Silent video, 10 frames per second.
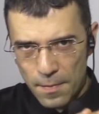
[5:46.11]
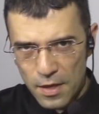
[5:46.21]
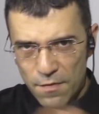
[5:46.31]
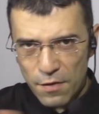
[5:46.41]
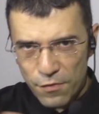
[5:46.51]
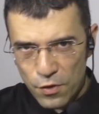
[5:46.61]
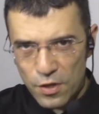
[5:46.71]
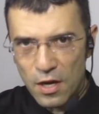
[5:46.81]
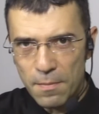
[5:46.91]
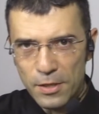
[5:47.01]
even if you
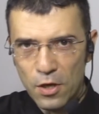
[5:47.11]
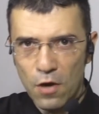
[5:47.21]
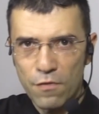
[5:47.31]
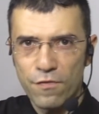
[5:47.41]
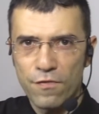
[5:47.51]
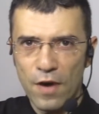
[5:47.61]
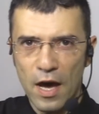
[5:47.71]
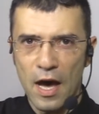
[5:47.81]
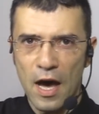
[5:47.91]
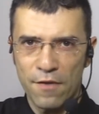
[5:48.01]
rub it off
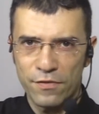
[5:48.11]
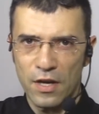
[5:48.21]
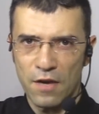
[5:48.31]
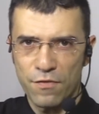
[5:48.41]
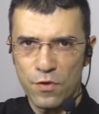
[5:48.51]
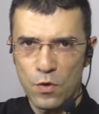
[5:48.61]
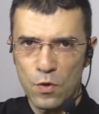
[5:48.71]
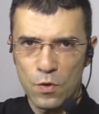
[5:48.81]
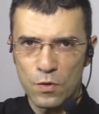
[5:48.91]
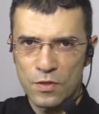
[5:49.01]
after a
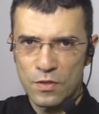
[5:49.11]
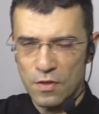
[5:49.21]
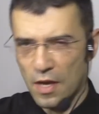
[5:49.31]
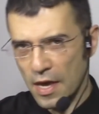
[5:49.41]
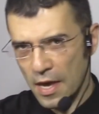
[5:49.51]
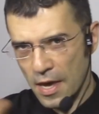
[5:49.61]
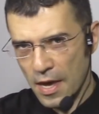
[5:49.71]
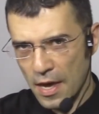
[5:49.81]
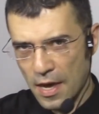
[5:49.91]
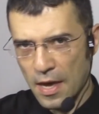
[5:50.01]
few
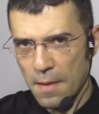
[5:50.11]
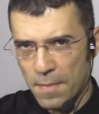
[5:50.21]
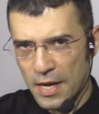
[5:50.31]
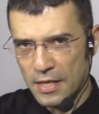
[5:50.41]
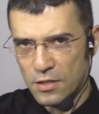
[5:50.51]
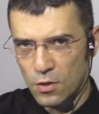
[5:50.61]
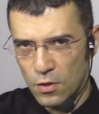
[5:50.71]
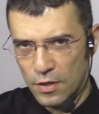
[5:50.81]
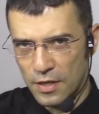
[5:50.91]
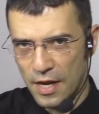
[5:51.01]
minutes
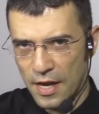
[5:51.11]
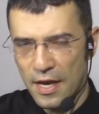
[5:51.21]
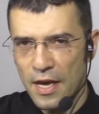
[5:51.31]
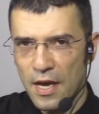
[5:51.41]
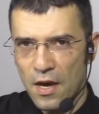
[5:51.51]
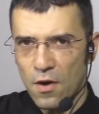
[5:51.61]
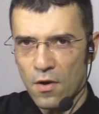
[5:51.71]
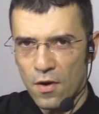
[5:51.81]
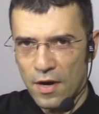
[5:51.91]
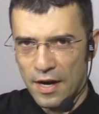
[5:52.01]
or
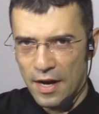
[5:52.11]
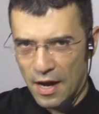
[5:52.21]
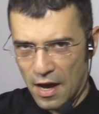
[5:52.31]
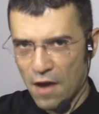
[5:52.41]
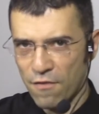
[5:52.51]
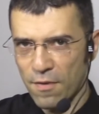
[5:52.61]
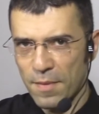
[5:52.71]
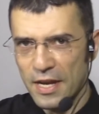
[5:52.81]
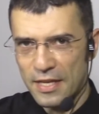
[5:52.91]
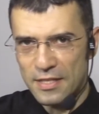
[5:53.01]
half a
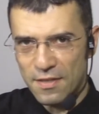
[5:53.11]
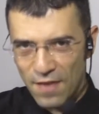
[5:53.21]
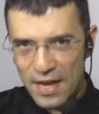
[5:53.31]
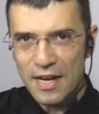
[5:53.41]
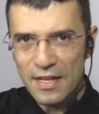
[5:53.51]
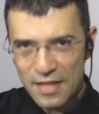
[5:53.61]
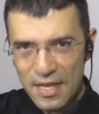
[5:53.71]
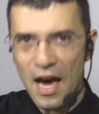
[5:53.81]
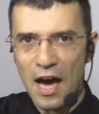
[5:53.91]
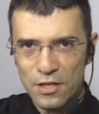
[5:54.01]
minute, then
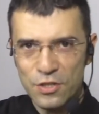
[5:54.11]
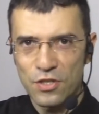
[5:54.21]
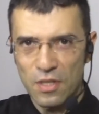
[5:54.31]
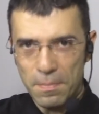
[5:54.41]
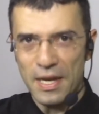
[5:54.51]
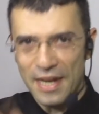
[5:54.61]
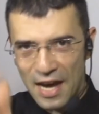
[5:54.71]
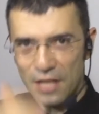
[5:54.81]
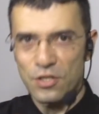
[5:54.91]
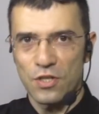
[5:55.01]
the peeling
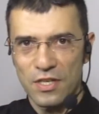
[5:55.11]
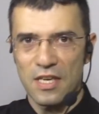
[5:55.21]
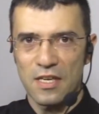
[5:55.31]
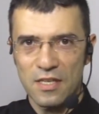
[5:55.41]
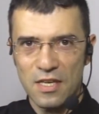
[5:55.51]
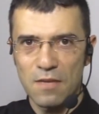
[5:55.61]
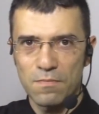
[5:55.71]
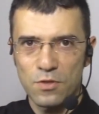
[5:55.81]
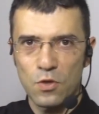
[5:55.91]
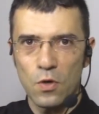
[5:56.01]
action
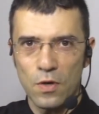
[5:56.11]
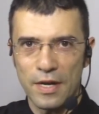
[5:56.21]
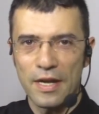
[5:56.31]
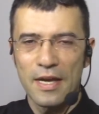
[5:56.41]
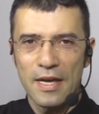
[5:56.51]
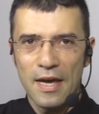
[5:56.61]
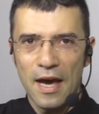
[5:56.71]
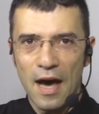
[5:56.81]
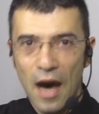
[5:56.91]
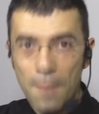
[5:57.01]
keeps going
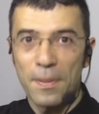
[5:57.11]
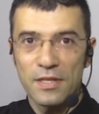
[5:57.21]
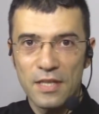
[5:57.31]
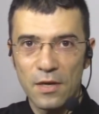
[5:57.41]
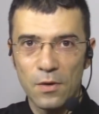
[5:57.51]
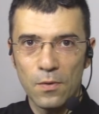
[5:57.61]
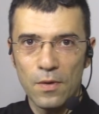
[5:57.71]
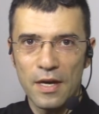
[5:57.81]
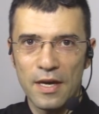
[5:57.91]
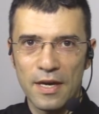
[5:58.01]
up until
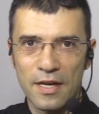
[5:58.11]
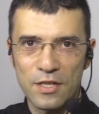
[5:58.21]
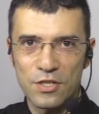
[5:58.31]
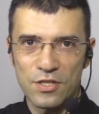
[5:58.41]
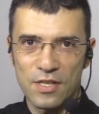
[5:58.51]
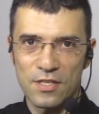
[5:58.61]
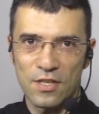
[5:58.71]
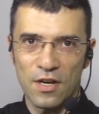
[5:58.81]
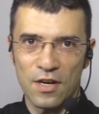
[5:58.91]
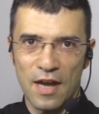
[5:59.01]
it reaches a
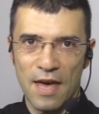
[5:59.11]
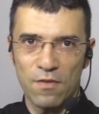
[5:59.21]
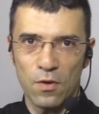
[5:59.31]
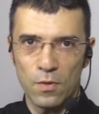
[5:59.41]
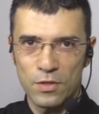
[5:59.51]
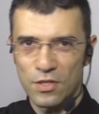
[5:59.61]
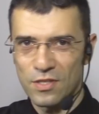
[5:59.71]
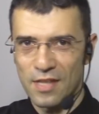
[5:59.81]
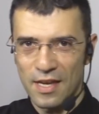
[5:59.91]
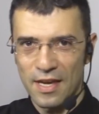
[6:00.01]
certain level, which is
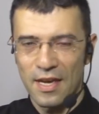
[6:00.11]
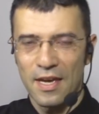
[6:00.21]
the